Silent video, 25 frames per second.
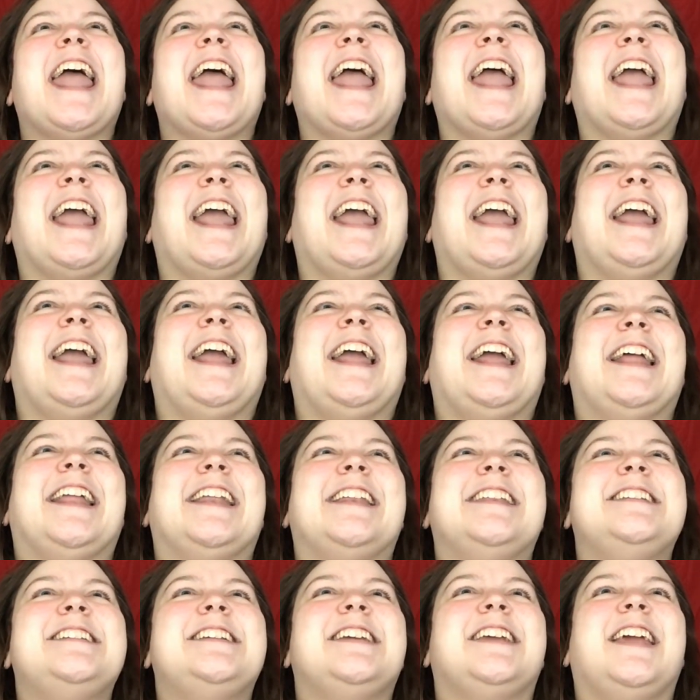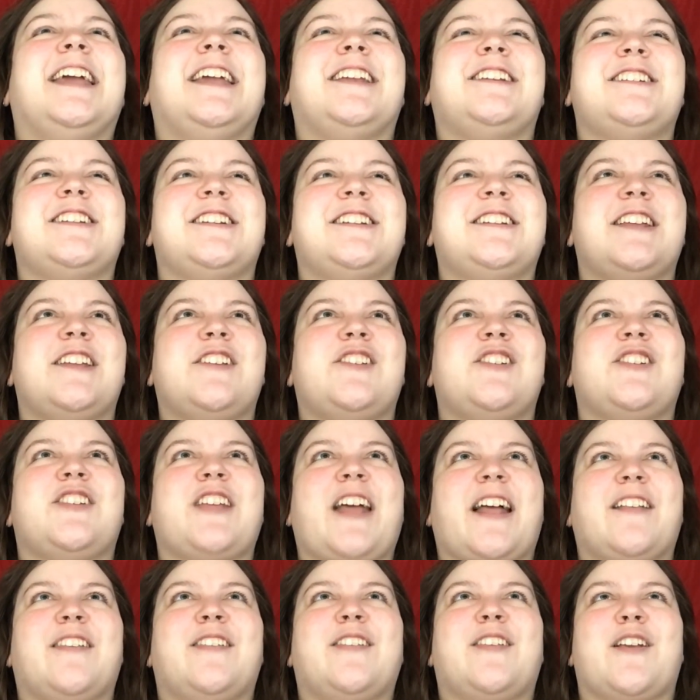And it just
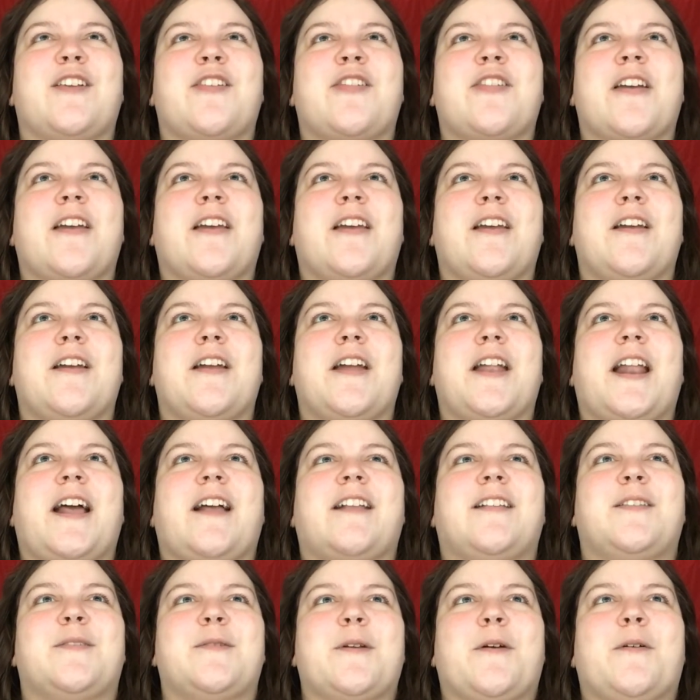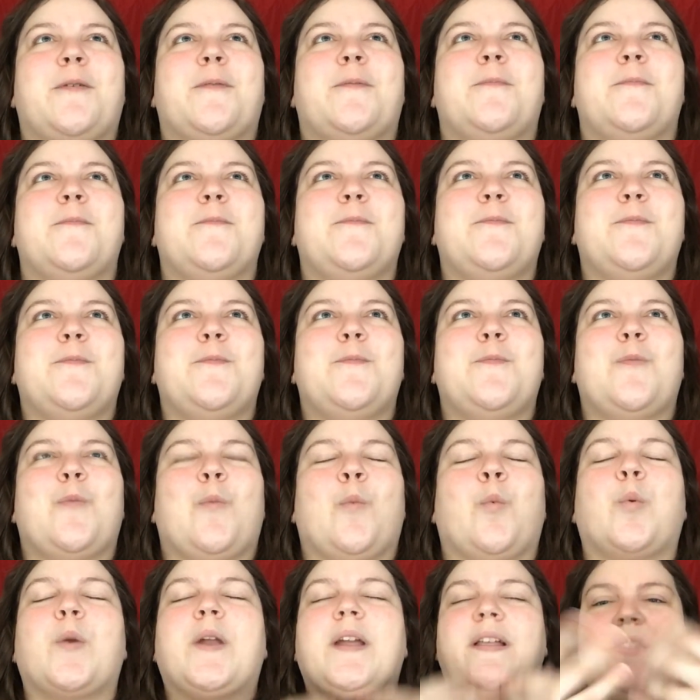adds a
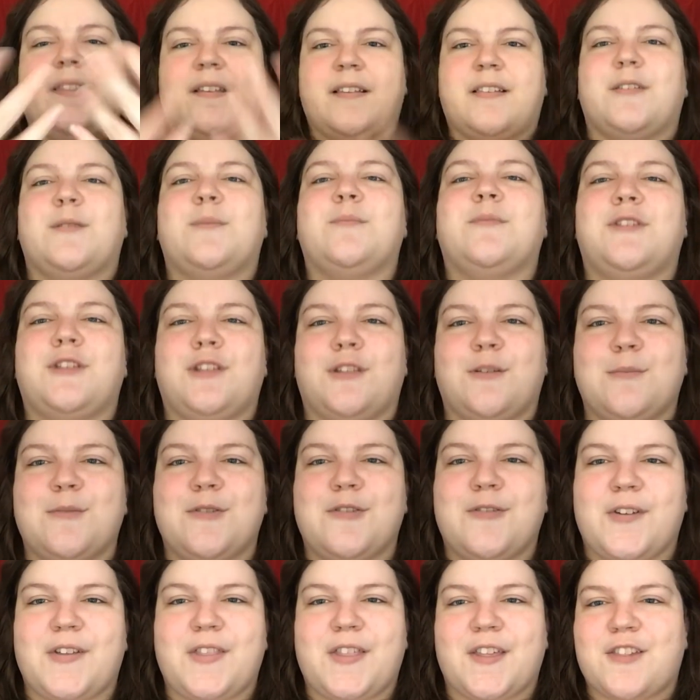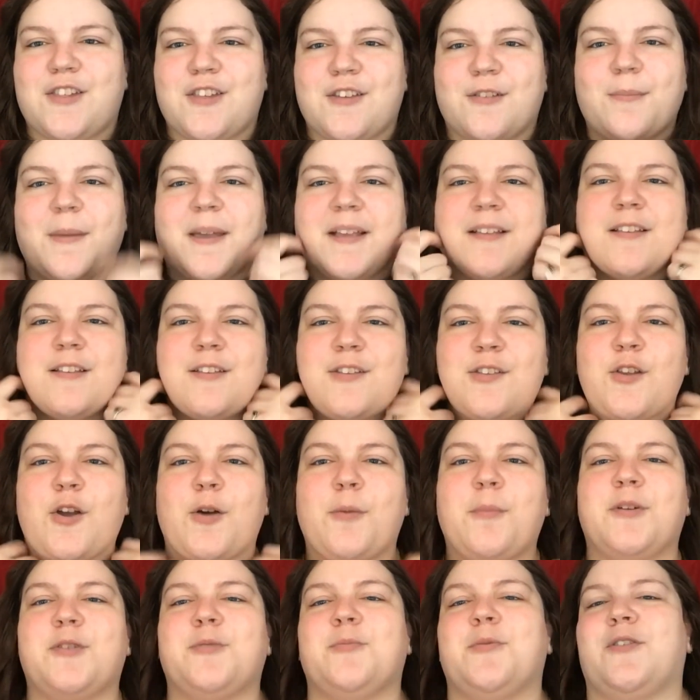realism to the movie that just makes it
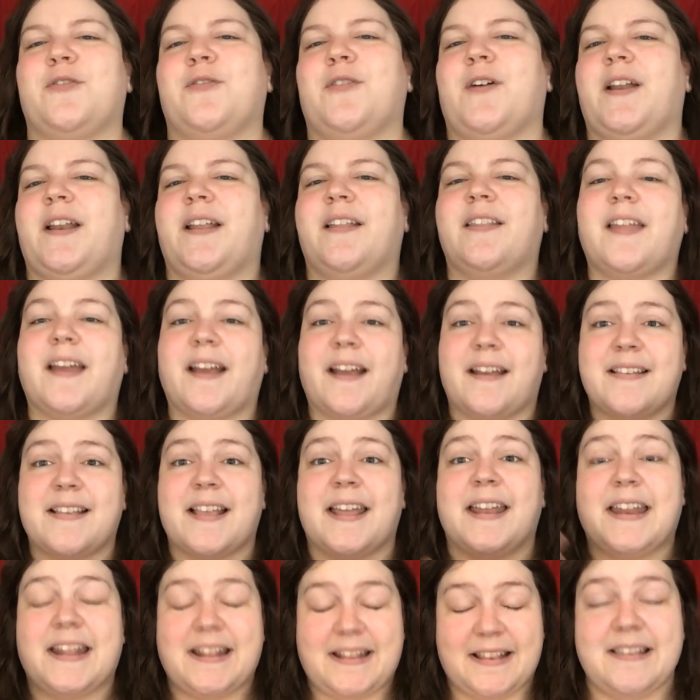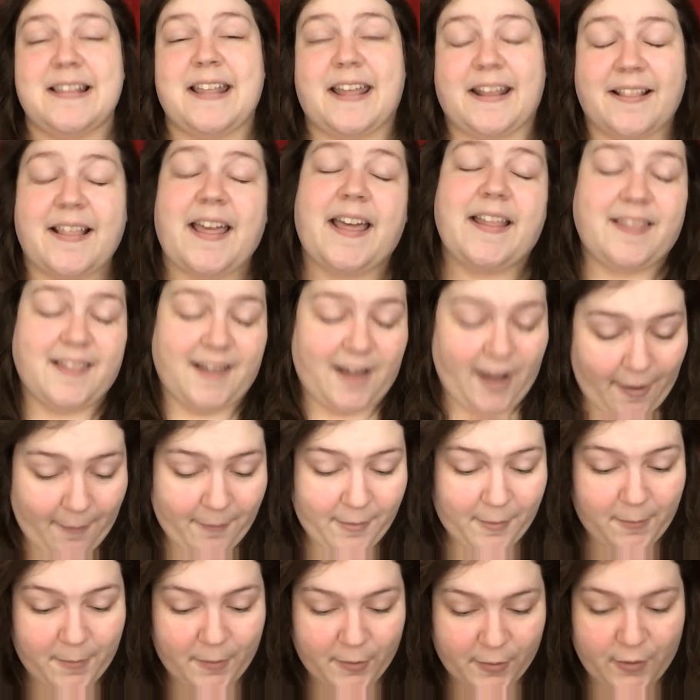so much more fun. And like I said, it's like that in the
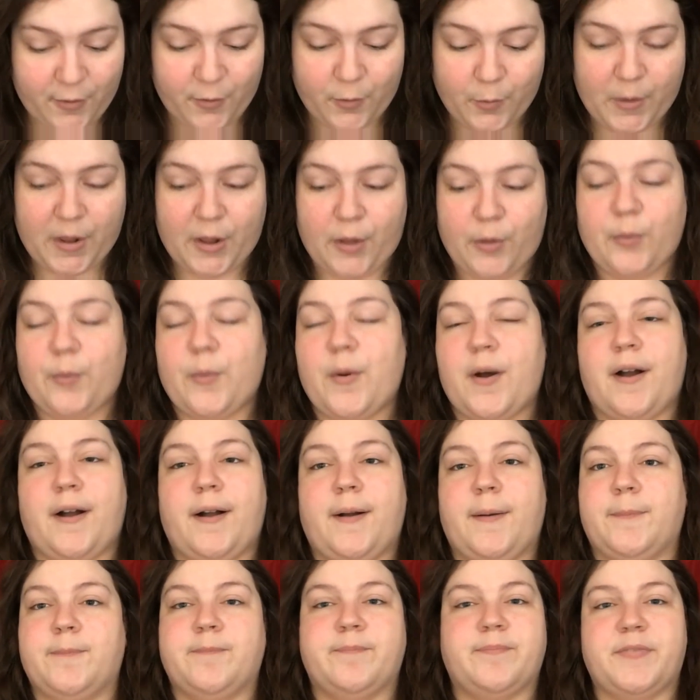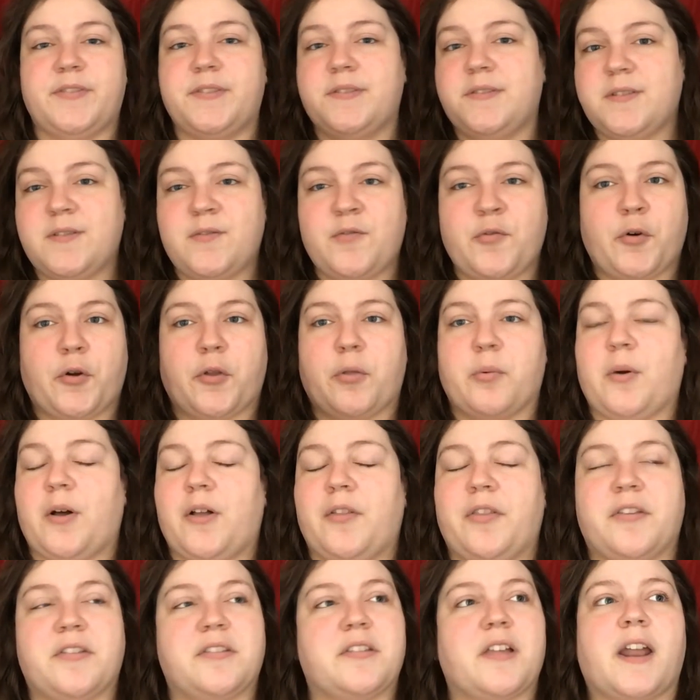comic books as well. Fourth
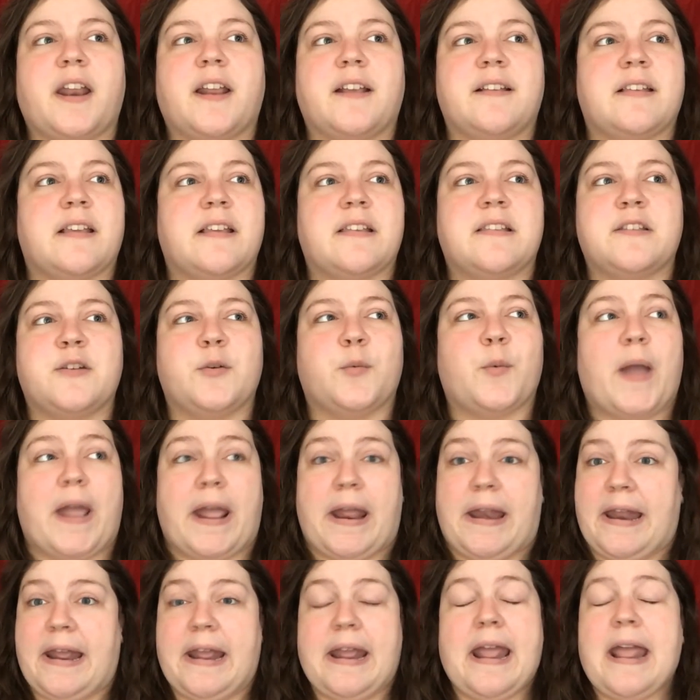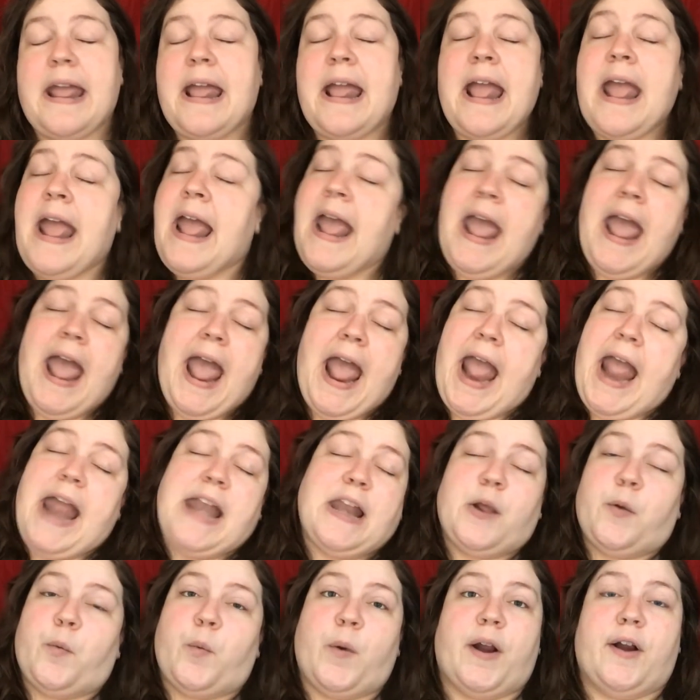wall does not exist to Wade
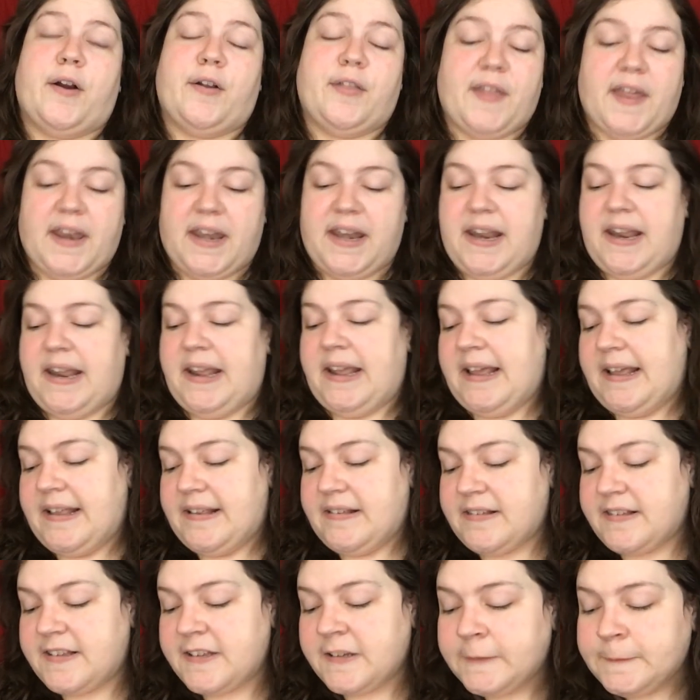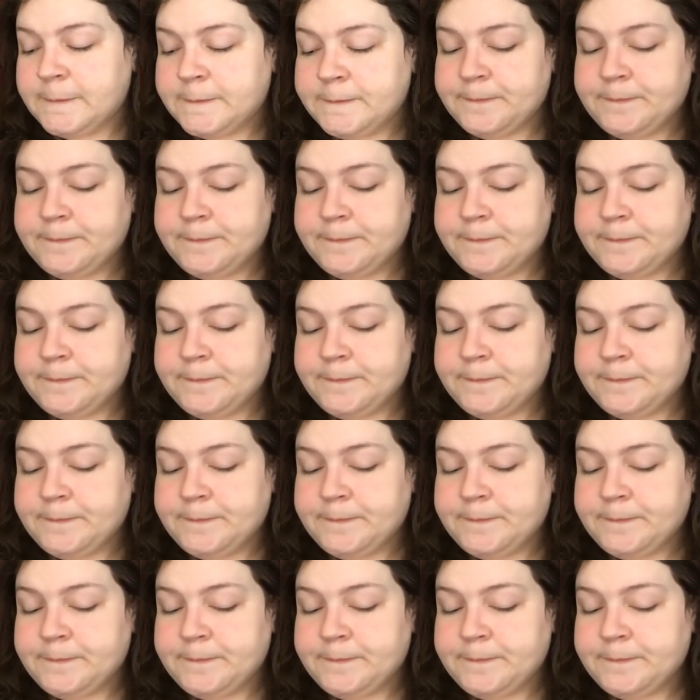anywhere that he is.